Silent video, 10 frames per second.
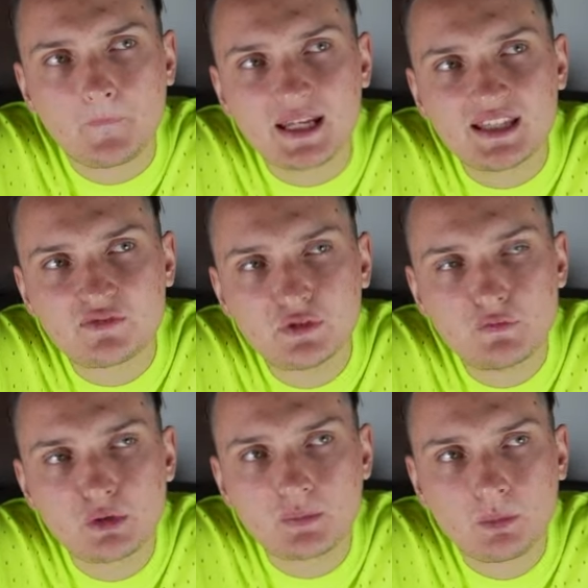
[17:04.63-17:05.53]
It's very,
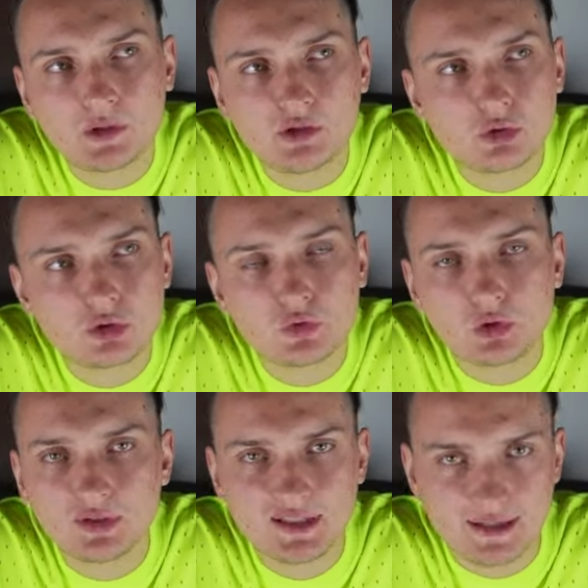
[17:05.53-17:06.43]
very important to control
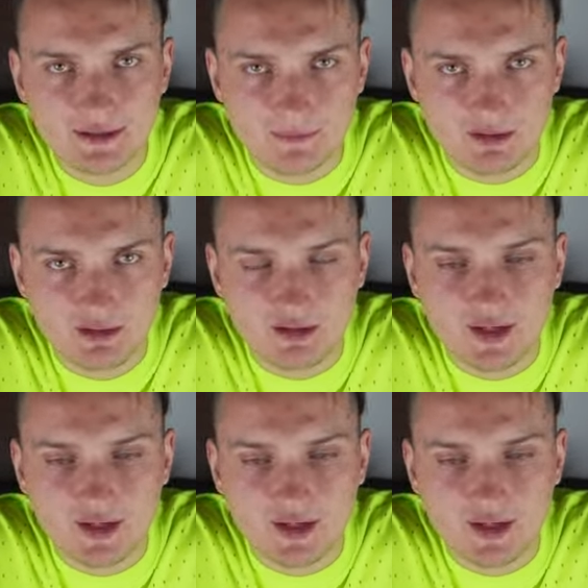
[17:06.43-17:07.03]
the sentiment.